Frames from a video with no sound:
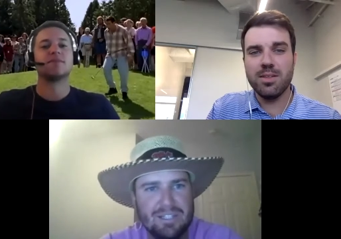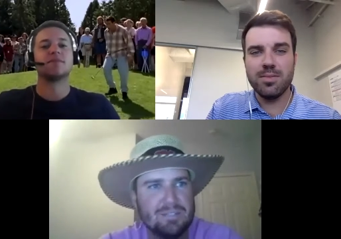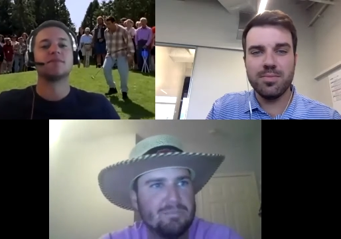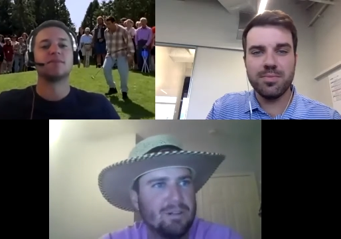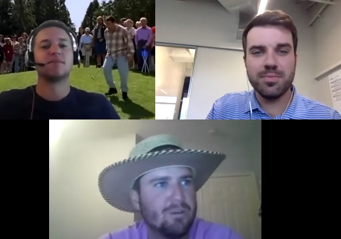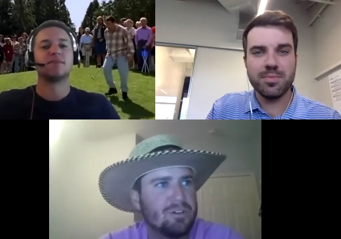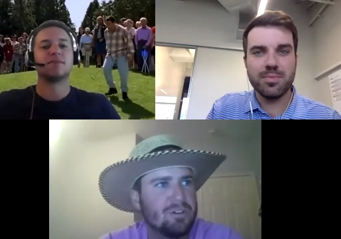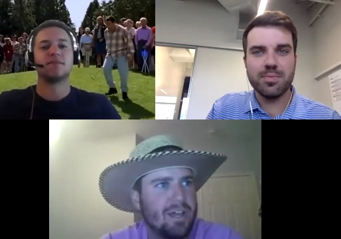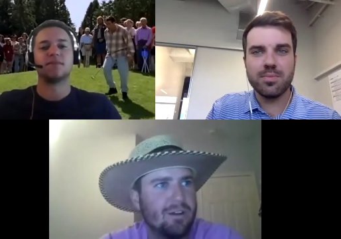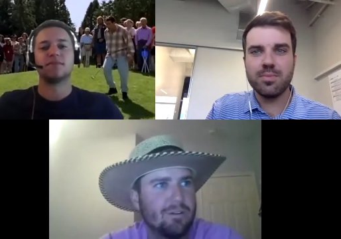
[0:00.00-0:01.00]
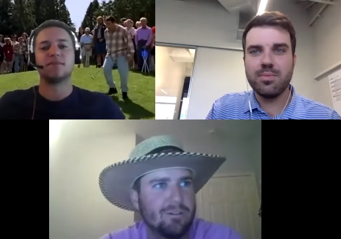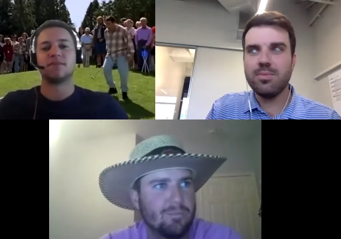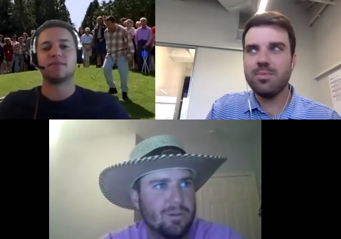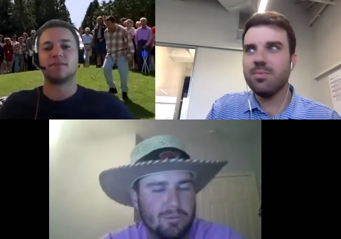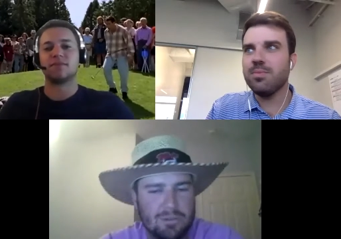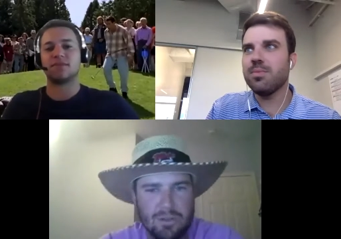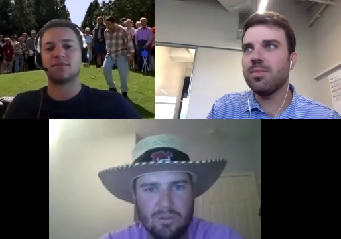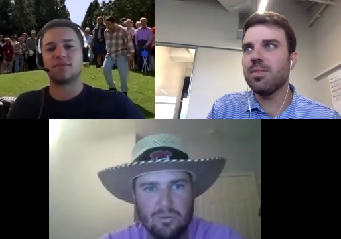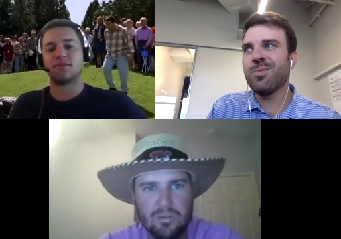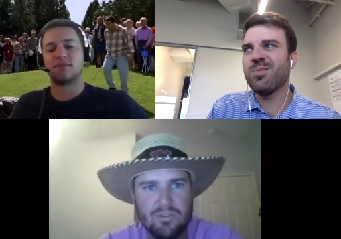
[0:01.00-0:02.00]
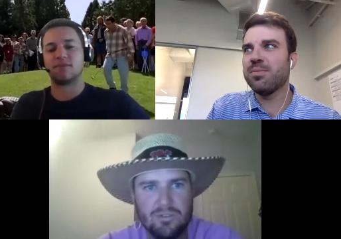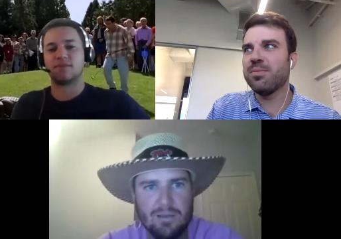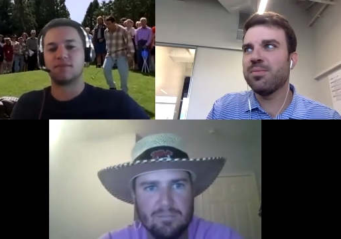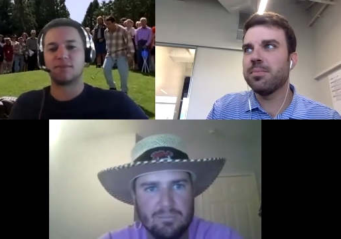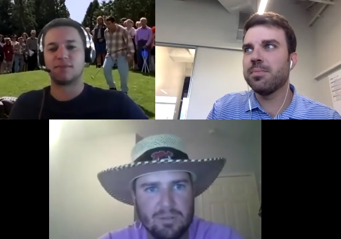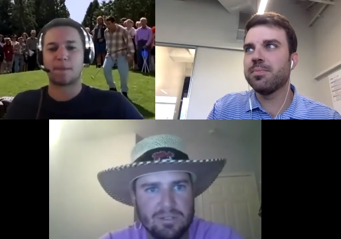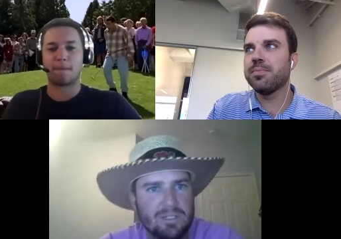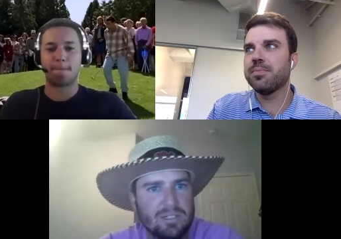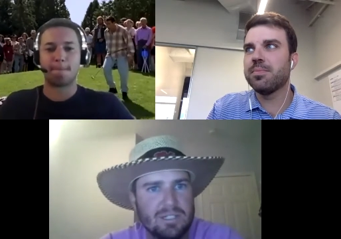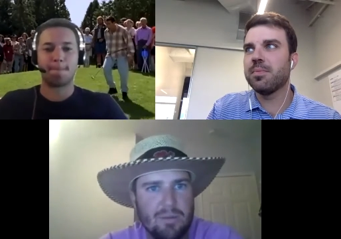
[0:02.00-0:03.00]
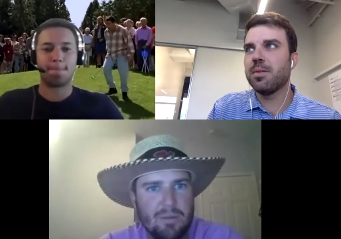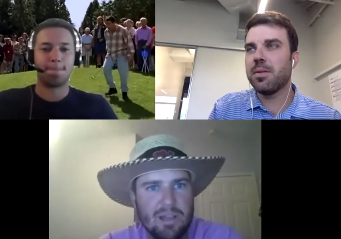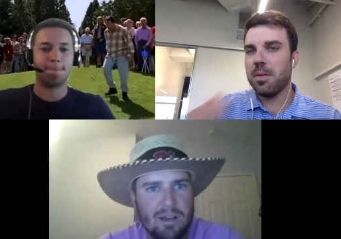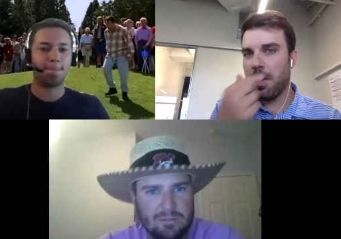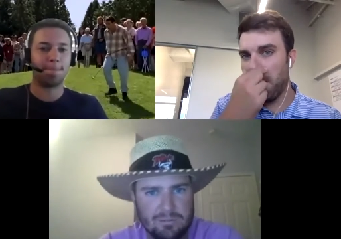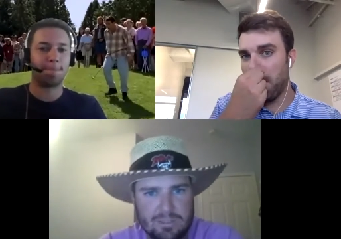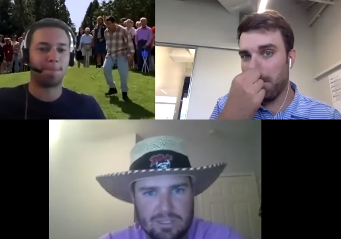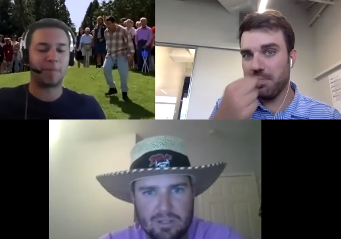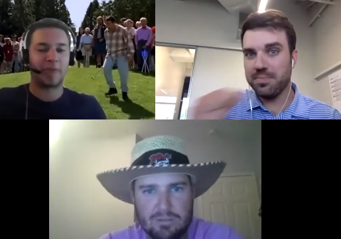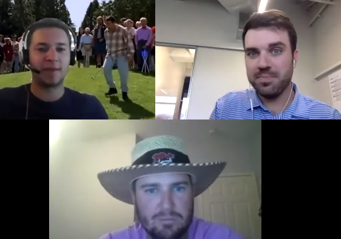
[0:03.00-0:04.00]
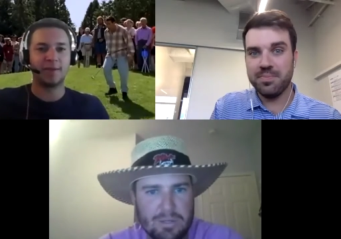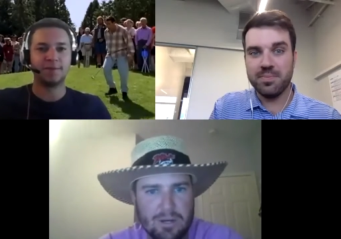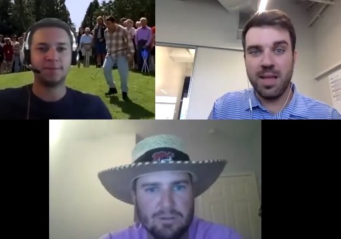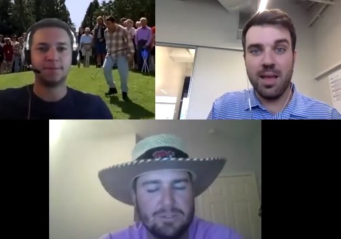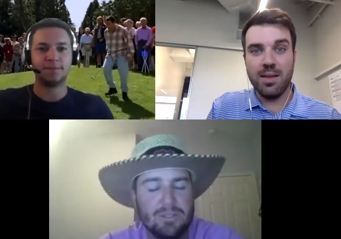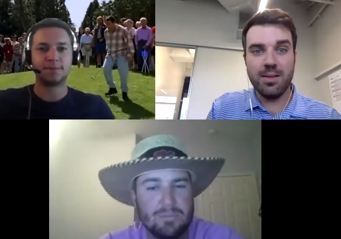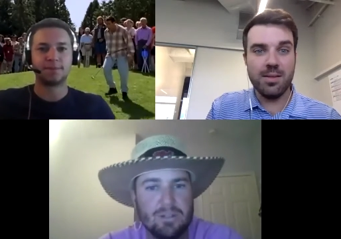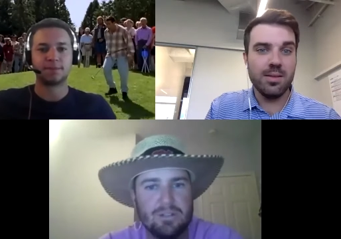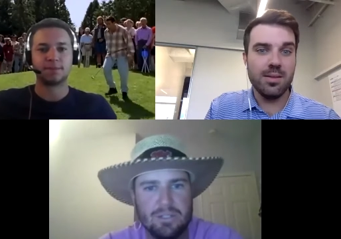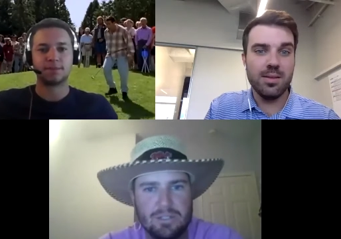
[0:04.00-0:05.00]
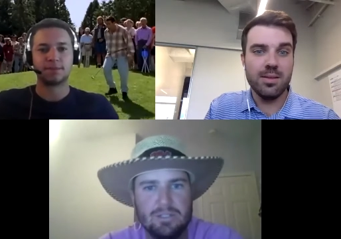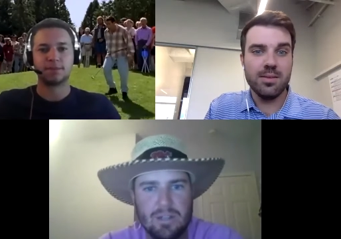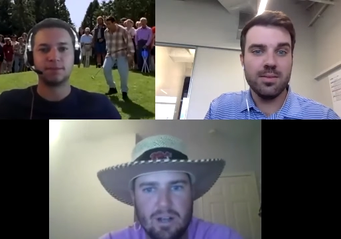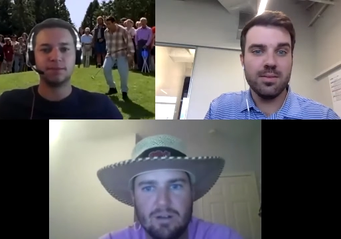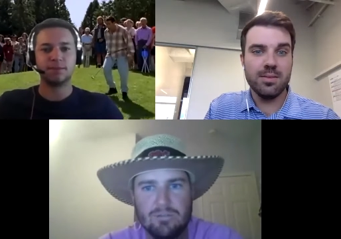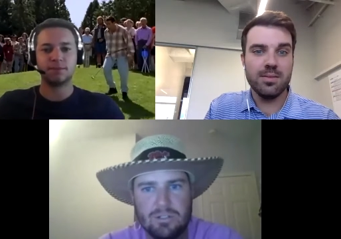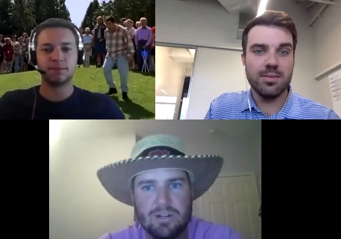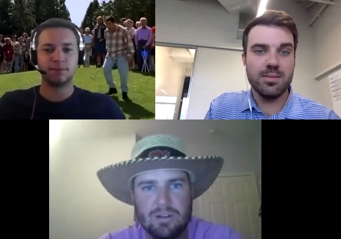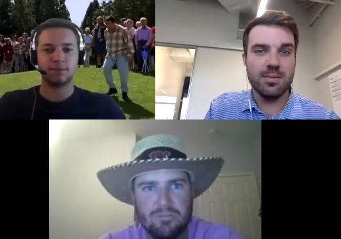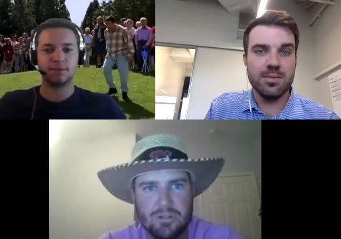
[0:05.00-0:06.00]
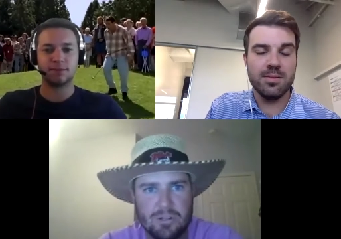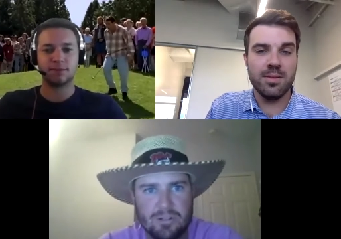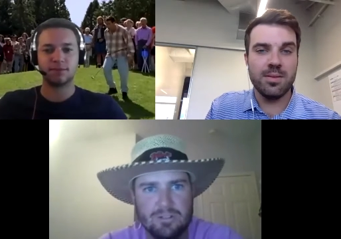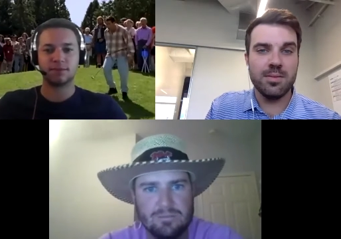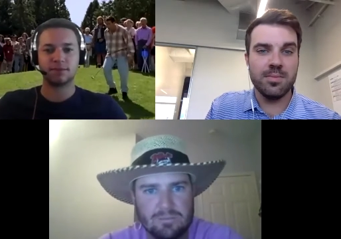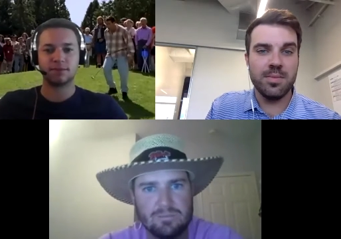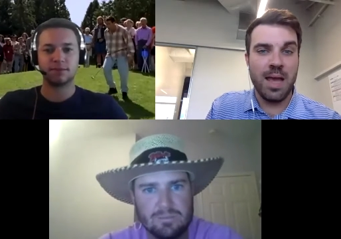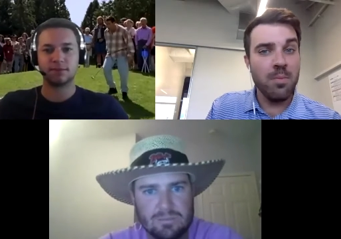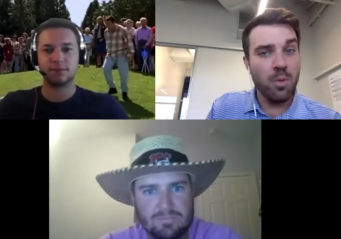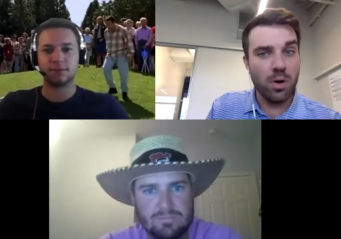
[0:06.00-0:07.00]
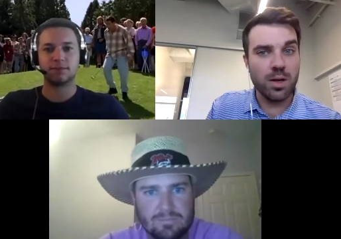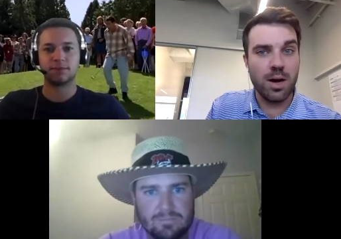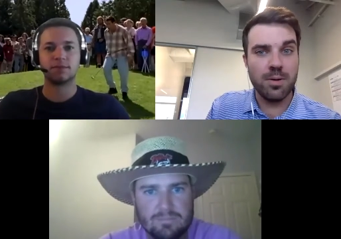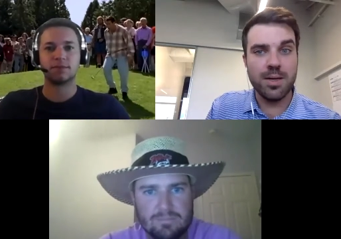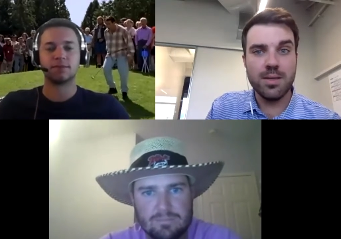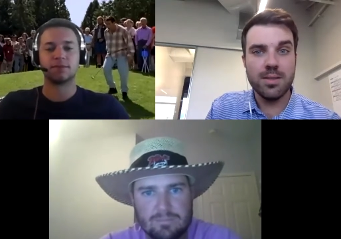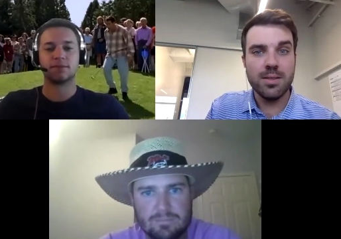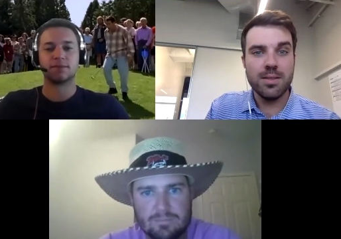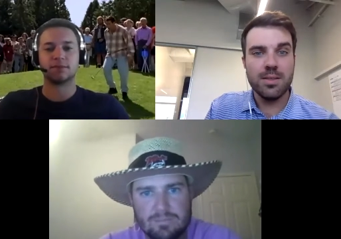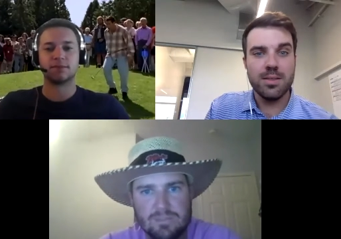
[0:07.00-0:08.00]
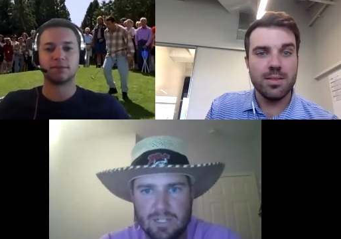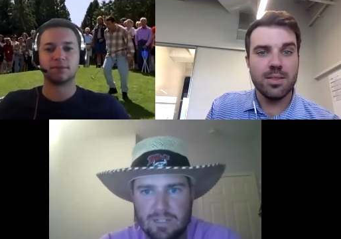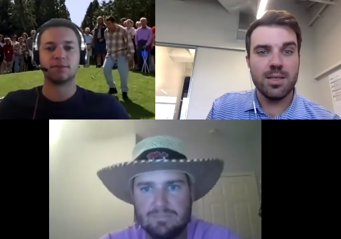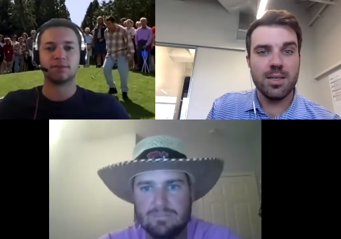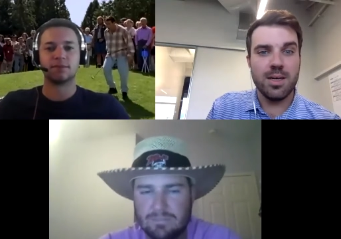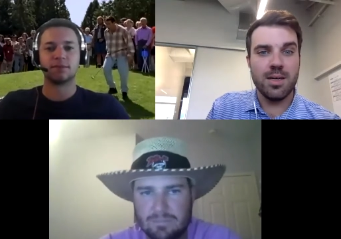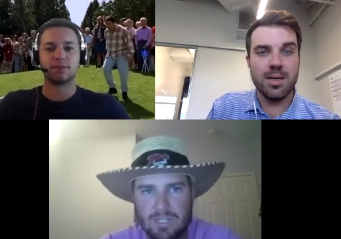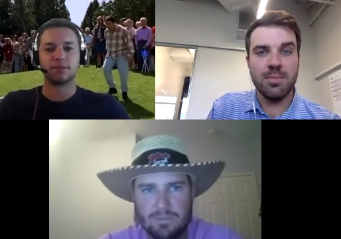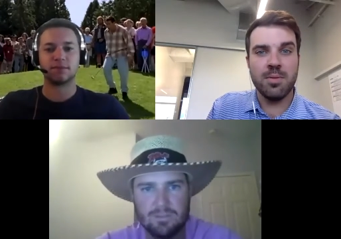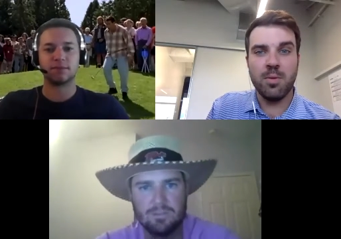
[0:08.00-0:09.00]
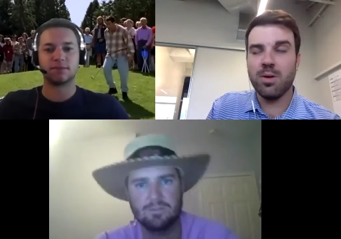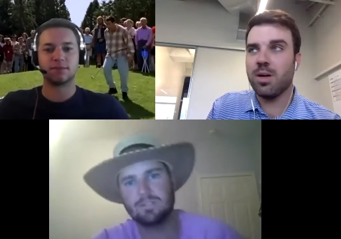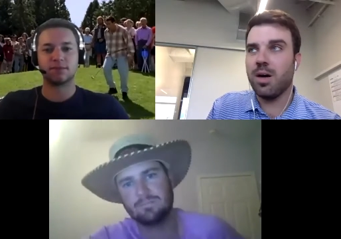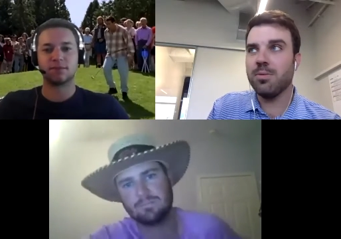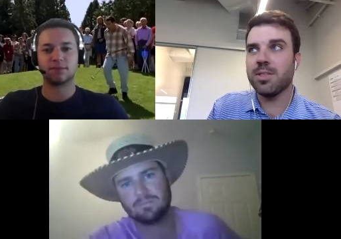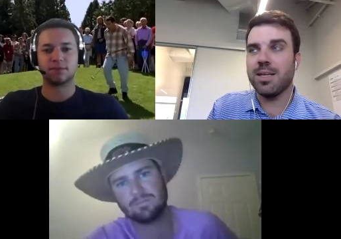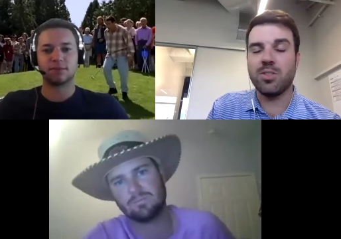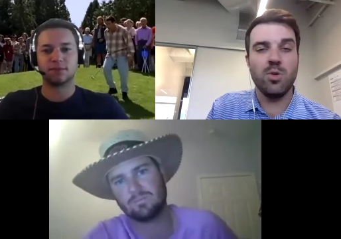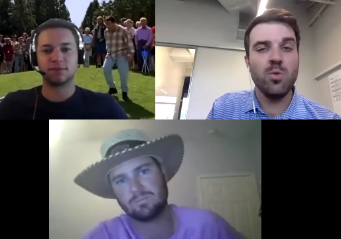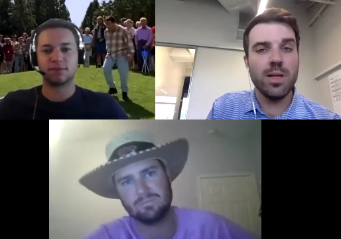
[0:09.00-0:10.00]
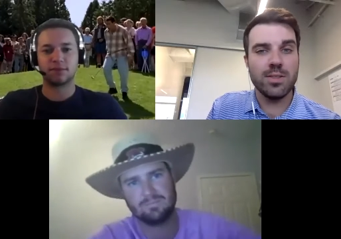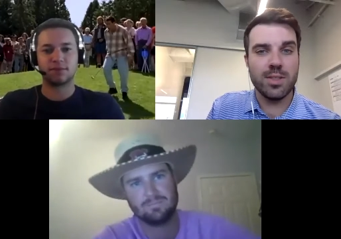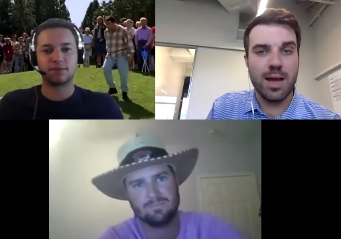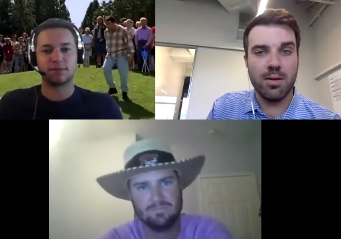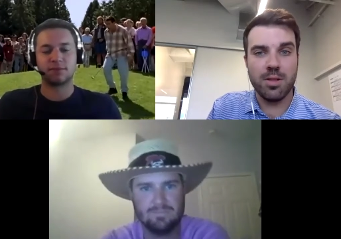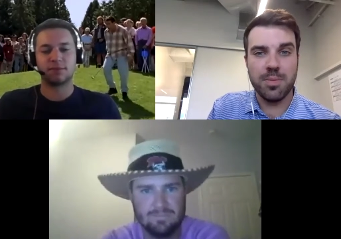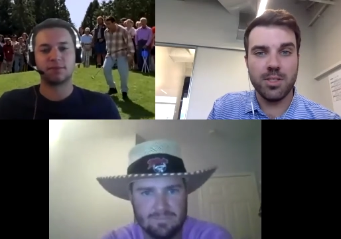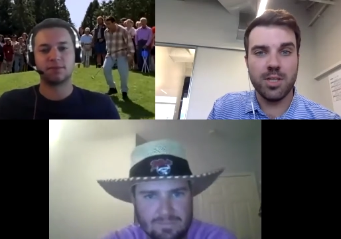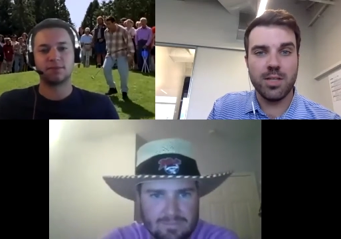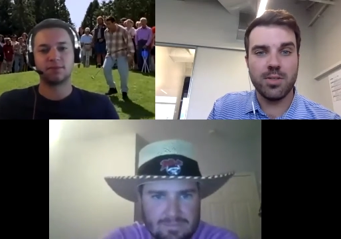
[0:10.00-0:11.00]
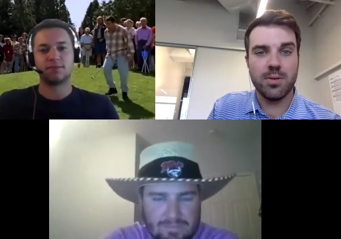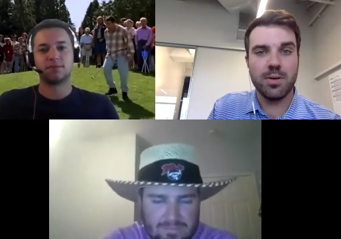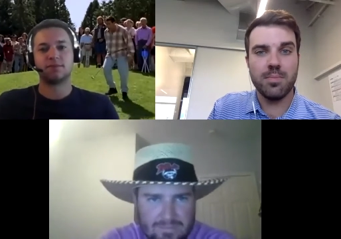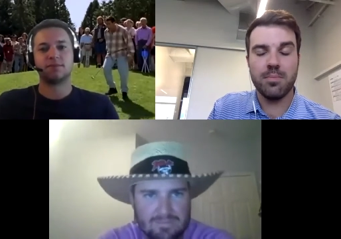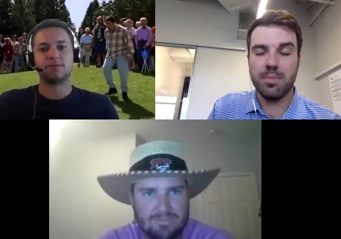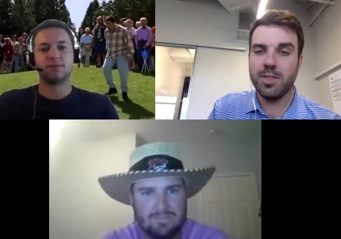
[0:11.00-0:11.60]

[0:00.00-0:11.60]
Speaker 1: he's been overshadowed a little bit with all the Wolff hype, but coming out, you know, we all jumped on the Hovland train for
Speaker 2: sure. And Morikawa. Yeah, absolutely. I mean, Morikawa's got two wins now on the PGA Tour. Pretty